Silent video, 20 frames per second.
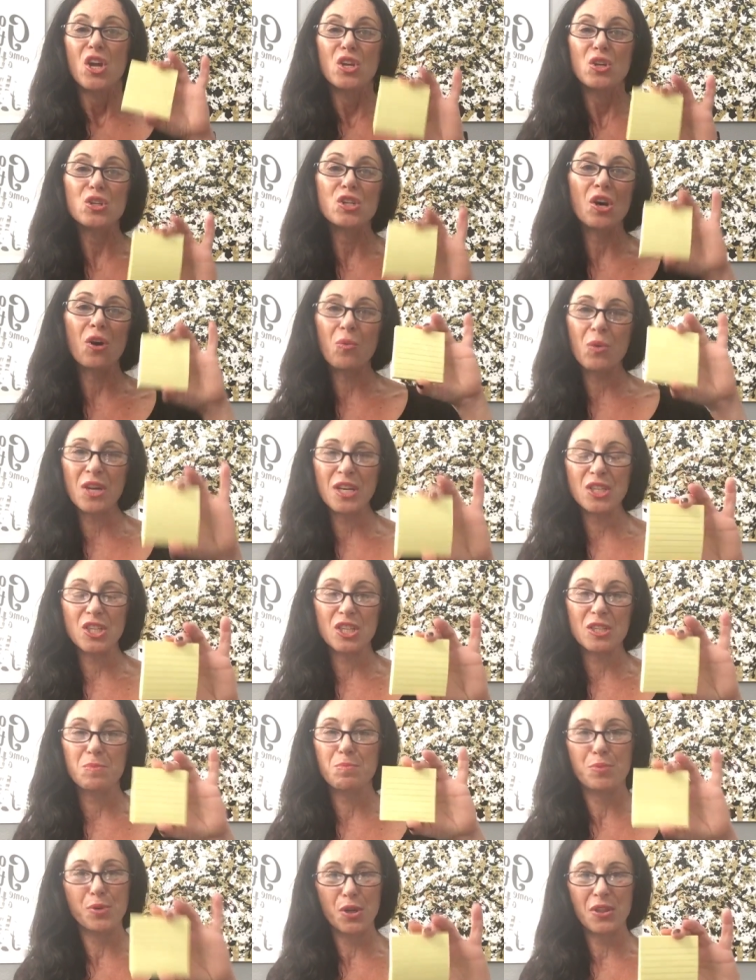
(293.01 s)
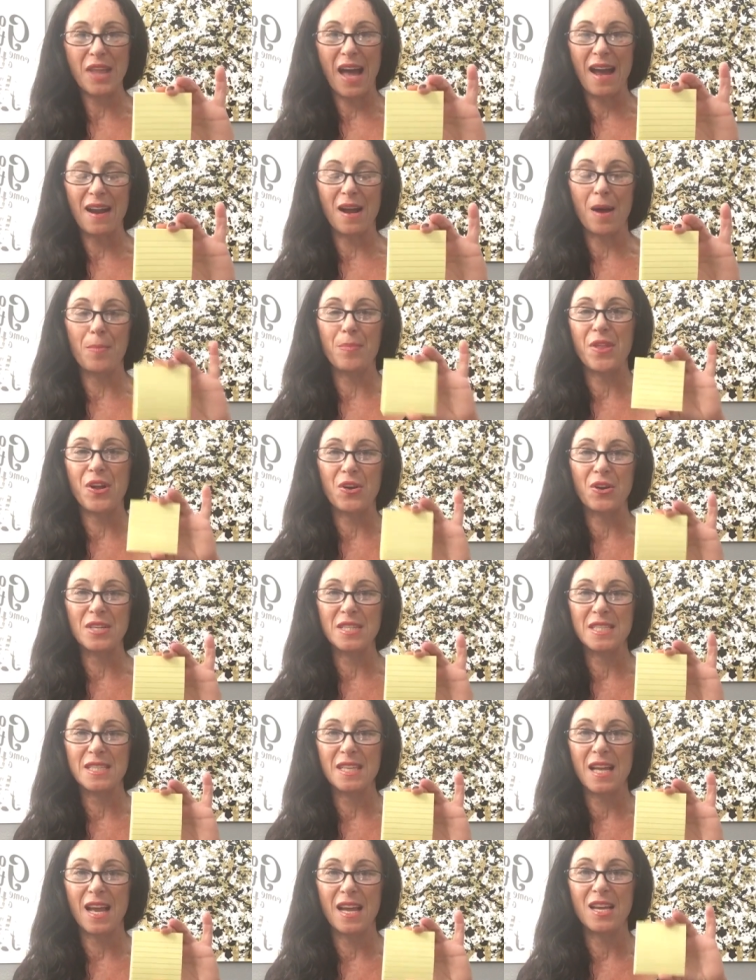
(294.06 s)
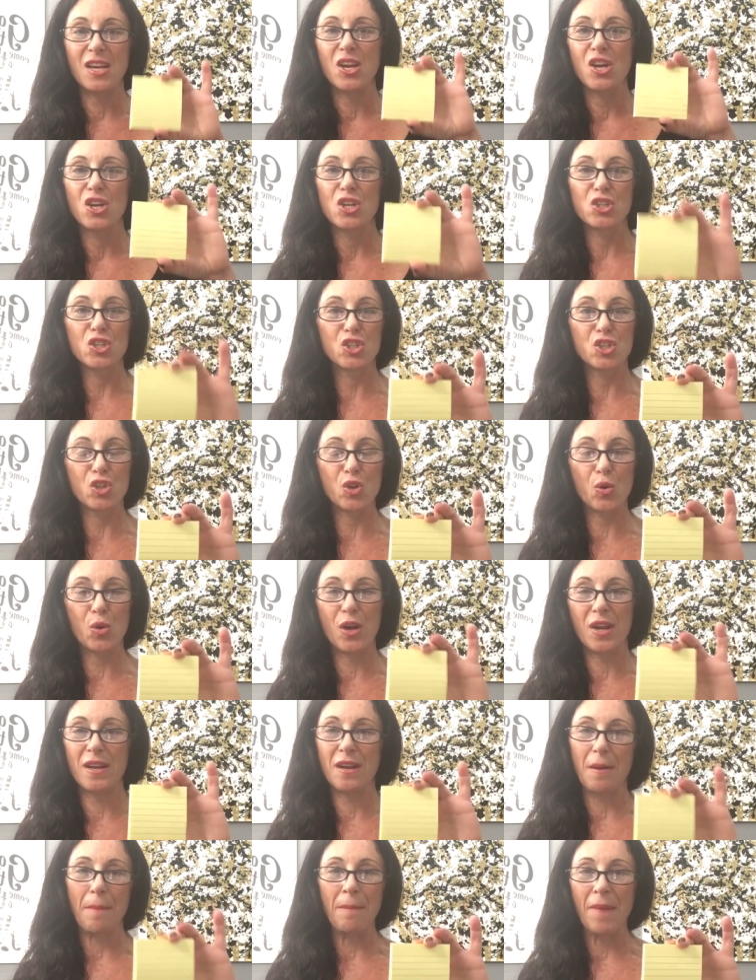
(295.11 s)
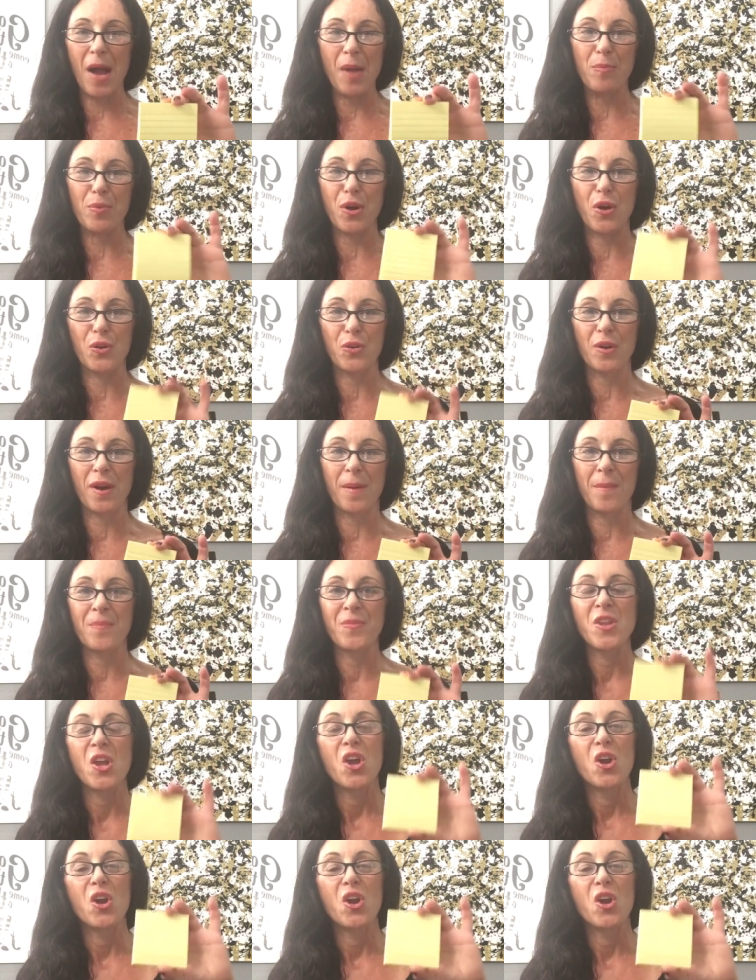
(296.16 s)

You don't want to just put that up there and say, join my program